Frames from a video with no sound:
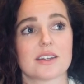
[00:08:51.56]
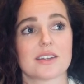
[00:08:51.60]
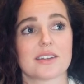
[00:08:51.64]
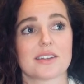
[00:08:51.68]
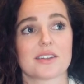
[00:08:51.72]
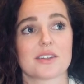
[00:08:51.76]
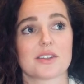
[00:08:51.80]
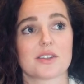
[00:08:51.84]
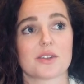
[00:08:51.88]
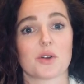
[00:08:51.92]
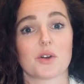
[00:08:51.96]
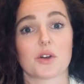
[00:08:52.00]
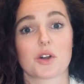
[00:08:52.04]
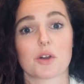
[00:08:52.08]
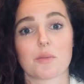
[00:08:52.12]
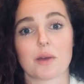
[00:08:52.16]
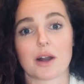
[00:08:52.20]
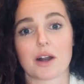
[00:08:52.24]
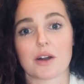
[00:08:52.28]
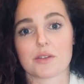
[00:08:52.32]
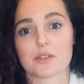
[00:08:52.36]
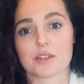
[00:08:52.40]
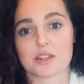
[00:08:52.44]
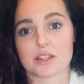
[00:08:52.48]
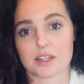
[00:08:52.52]
talk
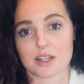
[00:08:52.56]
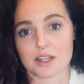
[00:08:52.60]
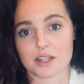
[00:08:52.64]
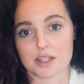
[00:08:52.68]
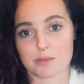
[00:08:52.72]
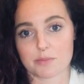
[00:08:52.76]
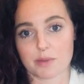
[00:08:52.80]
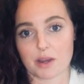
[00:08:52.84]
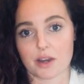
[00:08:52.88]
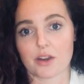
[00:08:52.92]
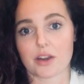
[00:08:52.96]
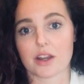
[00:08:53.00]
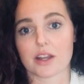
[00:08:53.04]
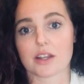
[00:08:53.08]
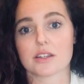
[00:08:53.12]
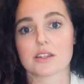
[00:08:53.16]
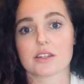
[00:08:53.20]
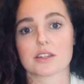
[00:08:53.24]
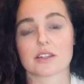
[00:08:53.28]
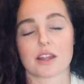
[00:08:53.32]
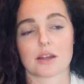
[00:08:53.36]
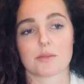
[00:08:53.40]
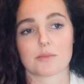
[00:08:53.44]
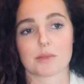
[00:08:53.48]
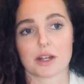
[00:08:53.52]
about this experience
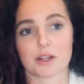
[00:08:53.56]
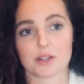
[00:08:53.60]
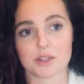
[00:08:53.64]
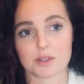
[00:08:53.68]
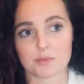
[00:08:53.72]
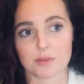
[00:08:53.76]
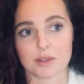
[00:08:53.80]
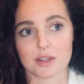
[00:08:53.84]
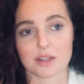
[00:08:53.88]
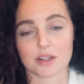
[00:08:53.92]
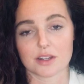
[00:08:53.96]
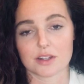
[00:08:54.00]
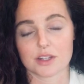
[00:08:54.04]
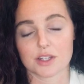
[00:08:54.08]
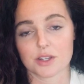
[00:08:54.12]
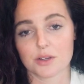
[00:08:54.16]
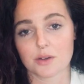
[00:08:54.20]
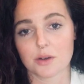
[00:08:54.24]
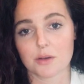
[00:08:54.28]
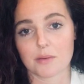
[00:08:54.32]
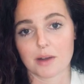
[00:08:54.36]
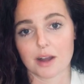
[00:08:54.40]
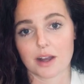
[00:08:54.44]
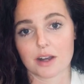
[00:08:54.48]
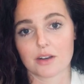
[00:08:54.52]
I'm now speaking to you
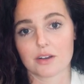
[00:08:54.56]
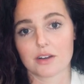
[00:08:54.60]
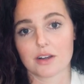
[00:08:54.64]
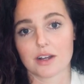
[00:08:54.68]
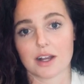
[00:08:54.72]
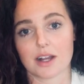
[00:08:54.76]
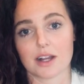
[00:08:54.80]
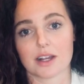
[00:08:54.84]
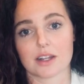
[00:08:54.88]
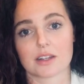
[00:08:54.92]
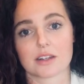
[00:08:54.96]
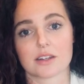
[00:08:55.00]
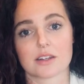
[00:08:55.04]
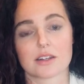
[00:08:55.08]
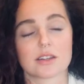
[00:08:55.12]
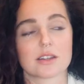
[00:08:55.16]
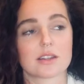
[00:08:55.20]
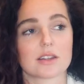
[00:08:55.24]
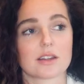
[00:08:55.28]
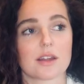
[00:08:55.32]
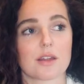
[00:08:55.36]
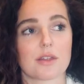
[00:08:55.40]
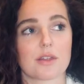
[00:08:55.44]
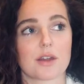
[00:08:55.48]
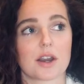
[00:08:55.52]
about, and
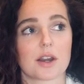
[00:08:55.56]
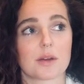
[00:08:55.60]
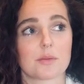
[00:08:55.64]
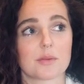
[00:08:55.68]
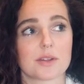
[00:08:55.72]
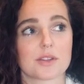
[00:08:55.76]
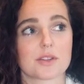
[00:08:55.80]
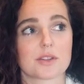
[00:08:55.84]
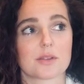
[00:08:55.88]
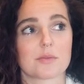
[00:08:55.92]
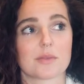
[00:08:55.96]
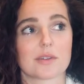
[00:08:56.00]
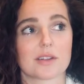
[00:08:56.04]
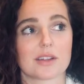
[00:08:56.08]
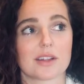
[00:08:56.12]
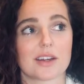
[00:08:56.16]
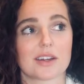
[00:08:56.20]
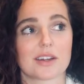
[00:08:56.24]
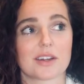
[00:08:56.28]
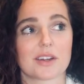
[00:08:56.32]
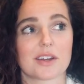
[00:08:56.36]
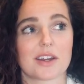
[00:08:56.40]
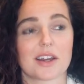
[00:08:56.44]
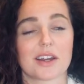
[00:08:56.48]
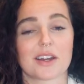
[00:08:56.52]
a therapist would be like,
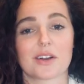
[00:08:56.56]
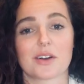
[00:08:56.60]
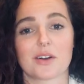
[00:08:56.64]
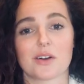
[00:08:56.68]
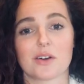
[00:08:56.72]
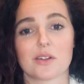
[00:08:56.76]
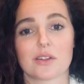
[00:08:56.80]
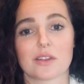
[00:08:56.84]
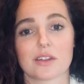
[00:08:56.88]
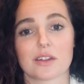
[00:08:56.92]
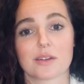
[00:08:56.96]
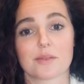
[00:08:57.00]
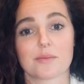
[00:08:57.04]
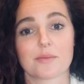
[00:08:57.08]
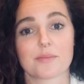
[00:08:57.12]
okay, call the